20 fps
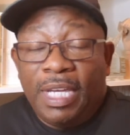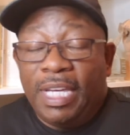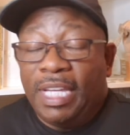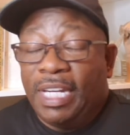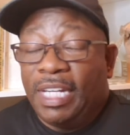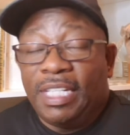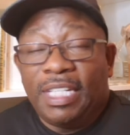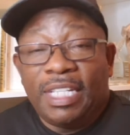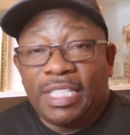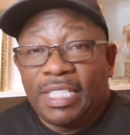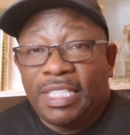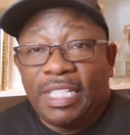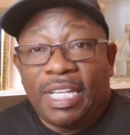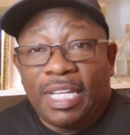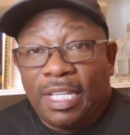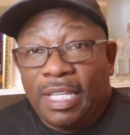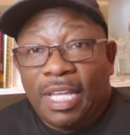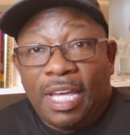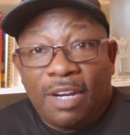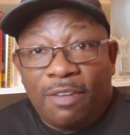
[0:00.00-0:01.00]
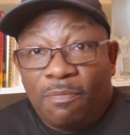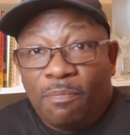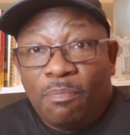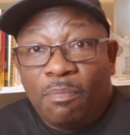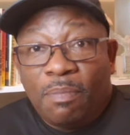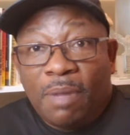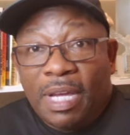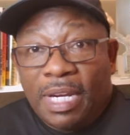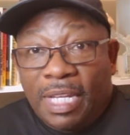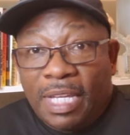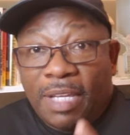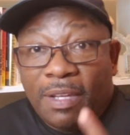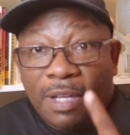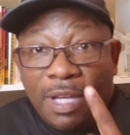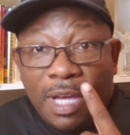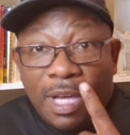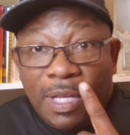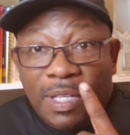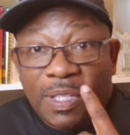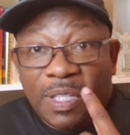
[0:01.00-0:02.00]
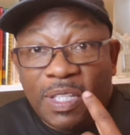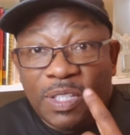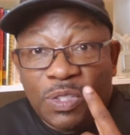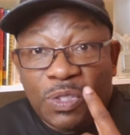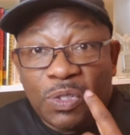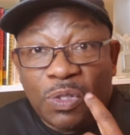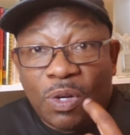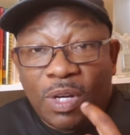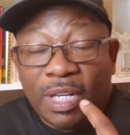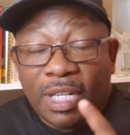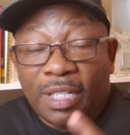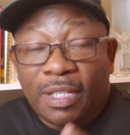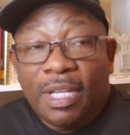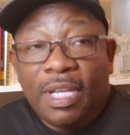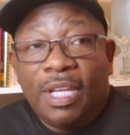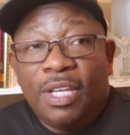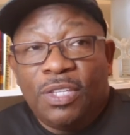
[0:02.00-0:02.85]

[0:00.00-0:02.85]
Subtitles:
and it doesn't take a lot of money to get started.